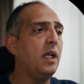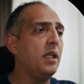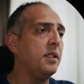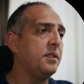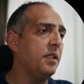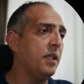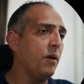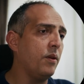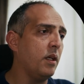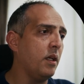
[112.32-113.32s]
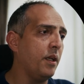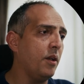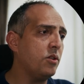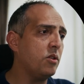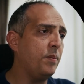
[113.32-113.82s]
let's see now the
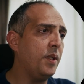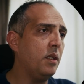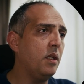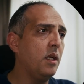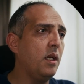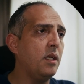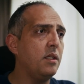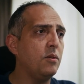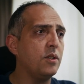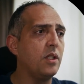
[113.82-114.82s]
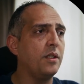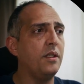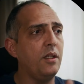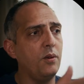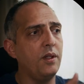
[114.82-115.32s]
endoscopy. We
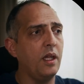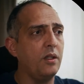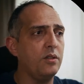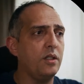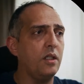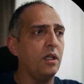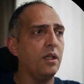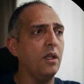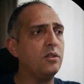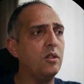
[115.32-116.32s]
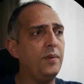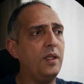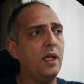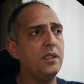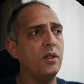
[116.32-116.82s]
started here with diagnostic
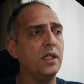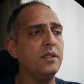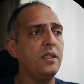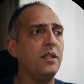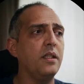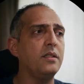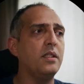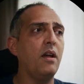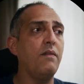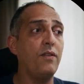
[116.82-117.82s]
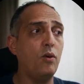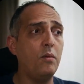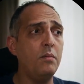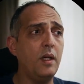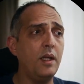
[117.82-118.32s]
endoscopy. As you can see, there is
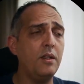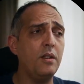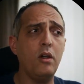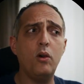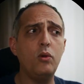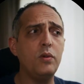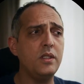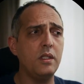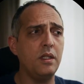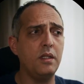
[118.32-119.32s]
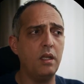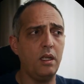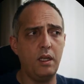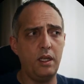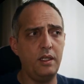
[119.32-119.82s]
foam, and always in
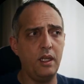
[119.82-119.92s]
any